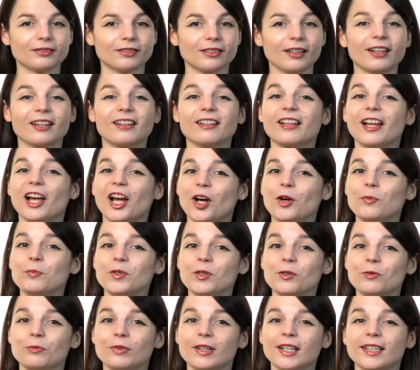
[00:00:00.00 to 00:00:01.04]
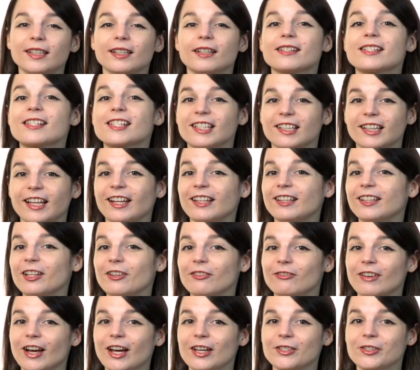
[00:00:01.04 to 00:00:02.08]
It'll help you read at a slightly
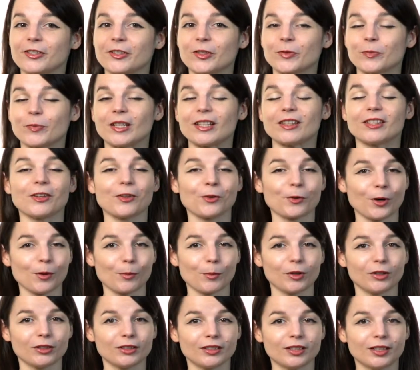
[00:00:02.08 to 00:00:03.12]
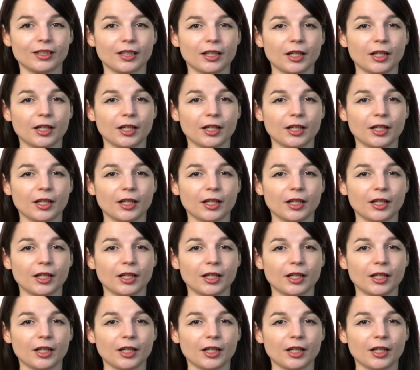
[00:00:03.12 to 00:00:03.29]
faster speed than normal.